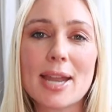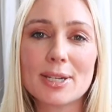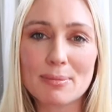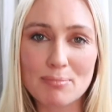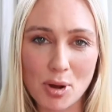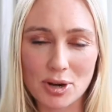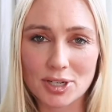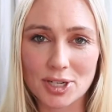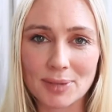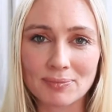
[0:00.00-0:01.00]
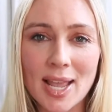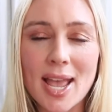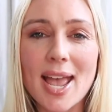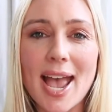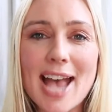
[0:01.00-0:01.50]
and monitor.
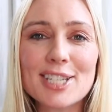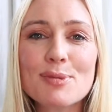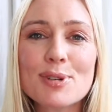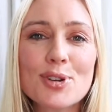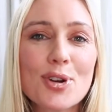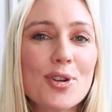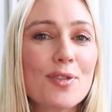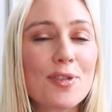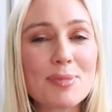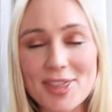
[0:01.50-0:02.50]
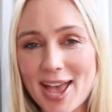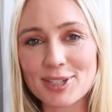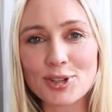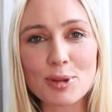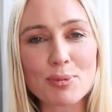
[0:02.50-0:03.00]
As you would know from the
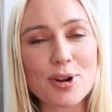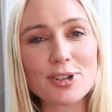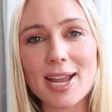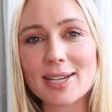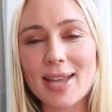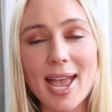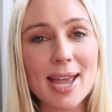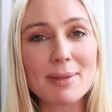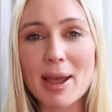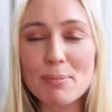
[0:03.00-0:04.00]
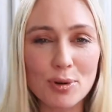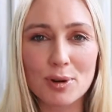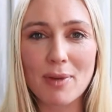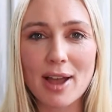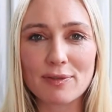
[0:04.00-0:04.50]
$1,000 Project and my
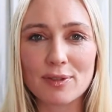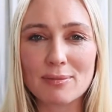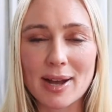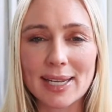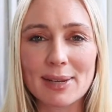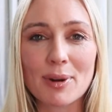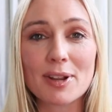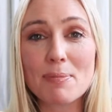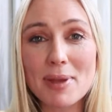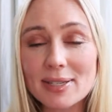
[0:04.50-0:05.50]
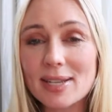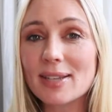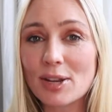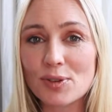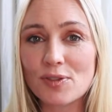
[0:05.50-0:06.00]
book, Mindful Money, one of the best
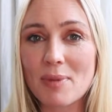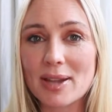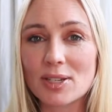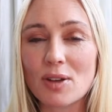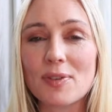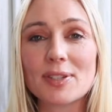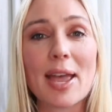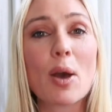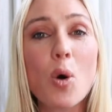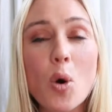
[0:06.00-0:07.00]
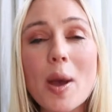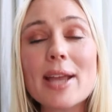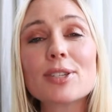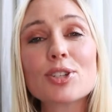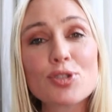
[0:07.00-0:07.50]
things I do for myself is I
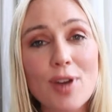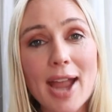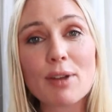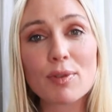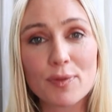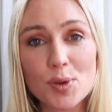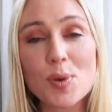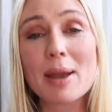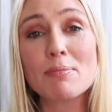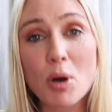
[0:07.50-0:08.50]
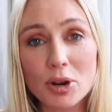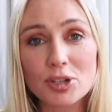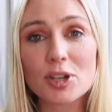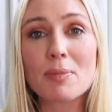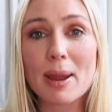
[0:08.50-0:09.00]
always track, review, and
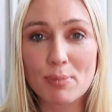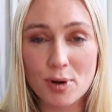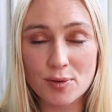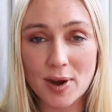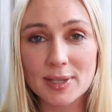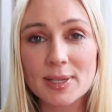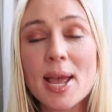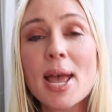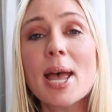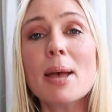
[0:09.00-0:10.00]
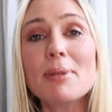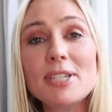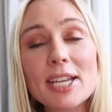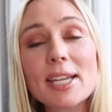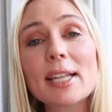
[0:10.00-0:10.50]
monitor my progress,
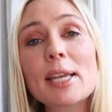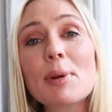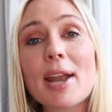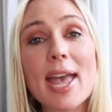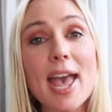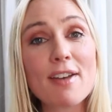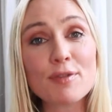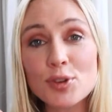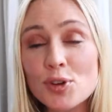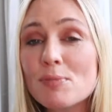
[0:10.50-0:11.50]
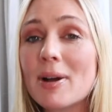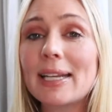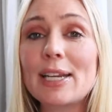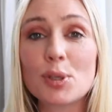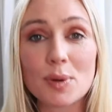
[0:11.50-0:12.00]
particularly when I have new
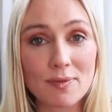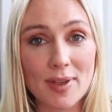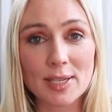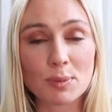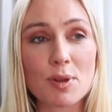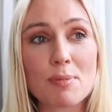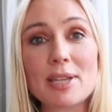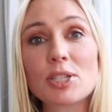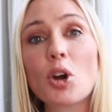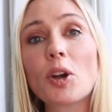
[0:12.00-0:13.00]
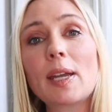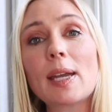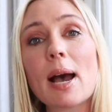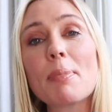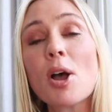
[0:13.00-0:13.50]
money to invest, whether it be
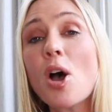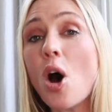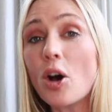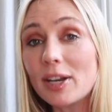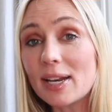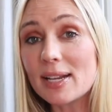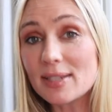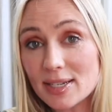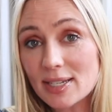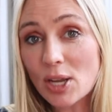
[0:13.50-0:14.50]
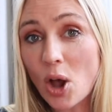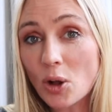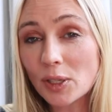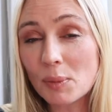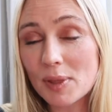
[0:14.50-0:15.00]
stocking up on an existing
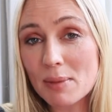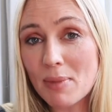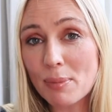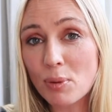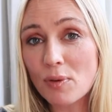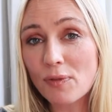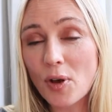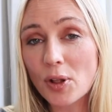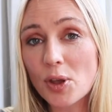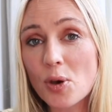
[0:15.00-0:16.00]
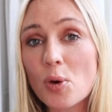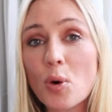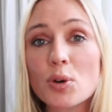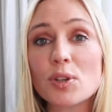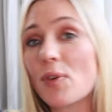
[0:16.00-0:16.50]
holding within my portfolio
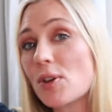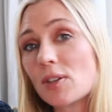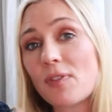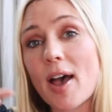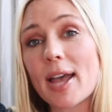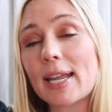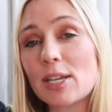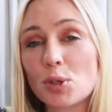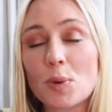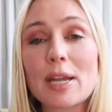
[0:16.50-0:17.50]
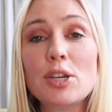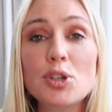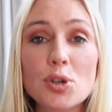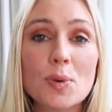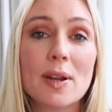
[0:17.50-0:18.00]
or diversifying into a
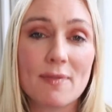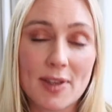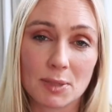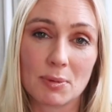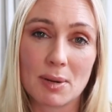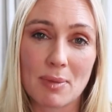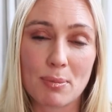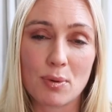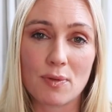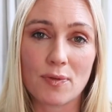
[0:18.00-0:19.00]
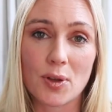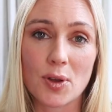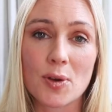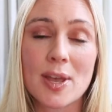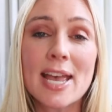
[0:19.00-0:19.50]
new investment in my
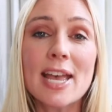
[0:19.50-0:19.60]
portfolio.